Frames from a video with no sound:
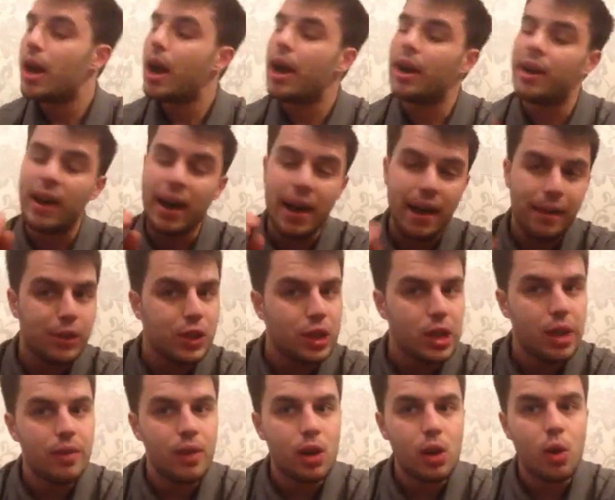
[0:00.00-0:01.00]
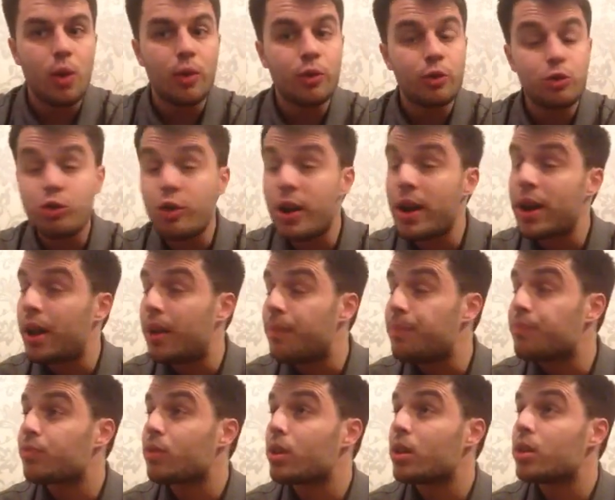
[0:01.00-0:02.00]
And I have to give a lot of
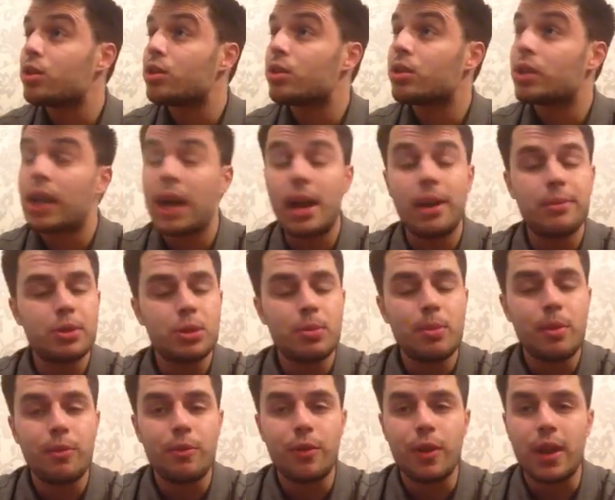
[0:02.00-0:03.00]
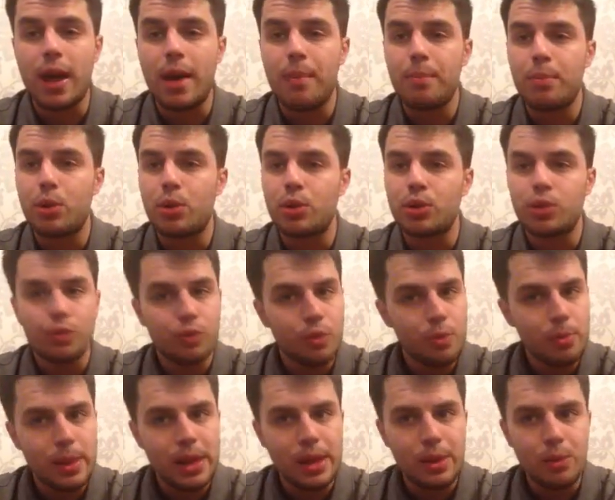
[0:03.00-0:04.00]
credit to Callum Smith for that, because for
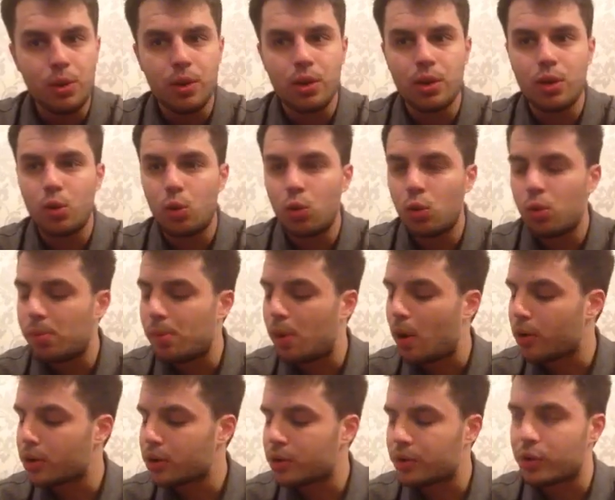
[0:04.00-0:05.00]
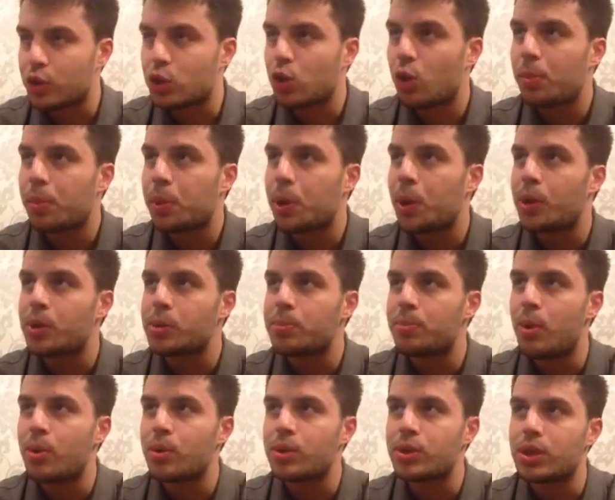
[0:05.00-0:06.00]
me, one of the hallmarks of a top-class
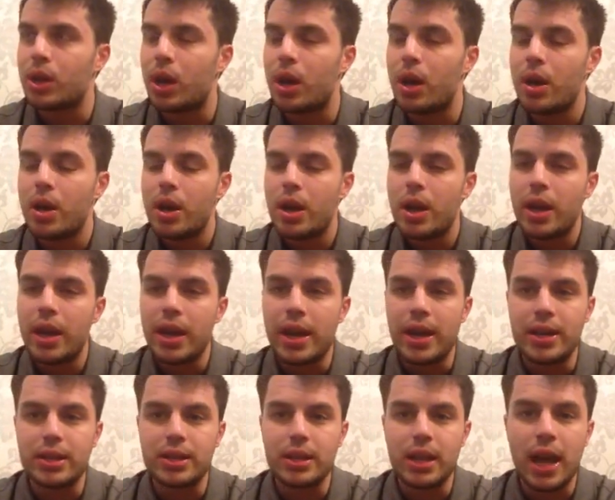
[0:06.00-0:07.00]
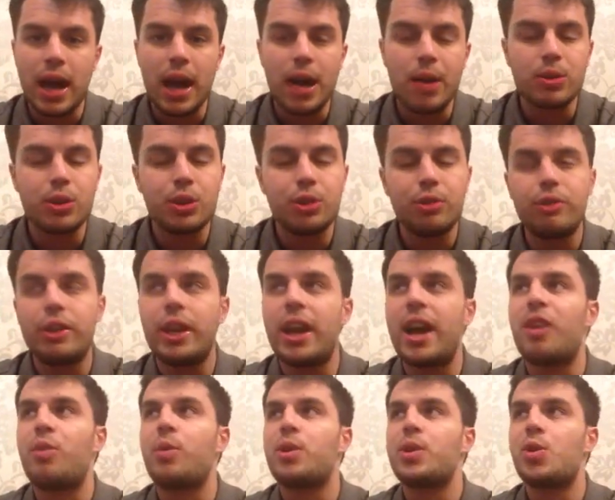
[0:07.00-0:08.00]
boxer is how do you
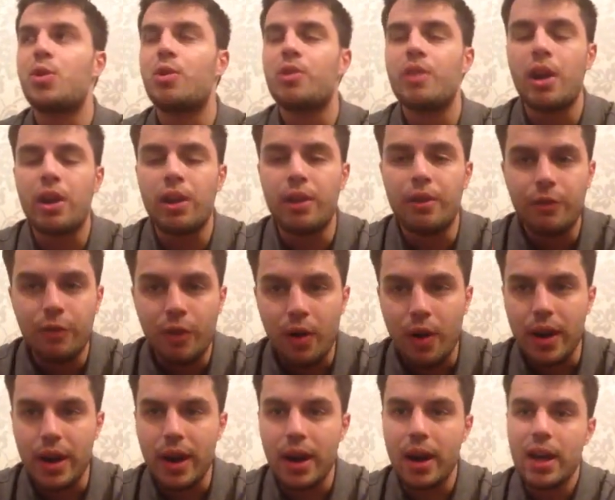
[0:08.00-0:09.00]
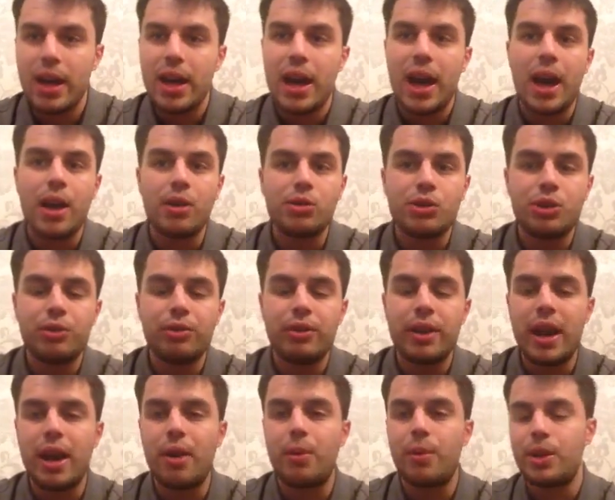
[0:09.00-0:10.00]
react when you're under fire? How do you
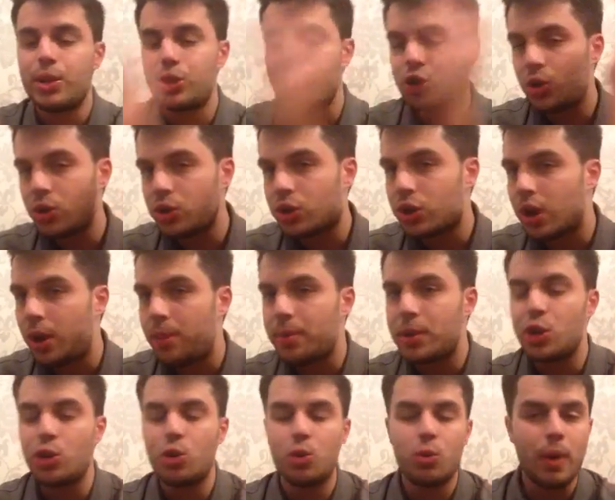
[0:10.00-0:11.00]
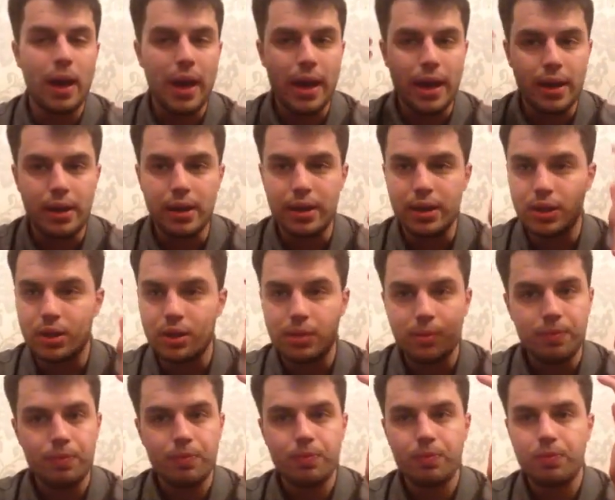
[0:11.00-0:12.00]
react when the shots are coming your way and there's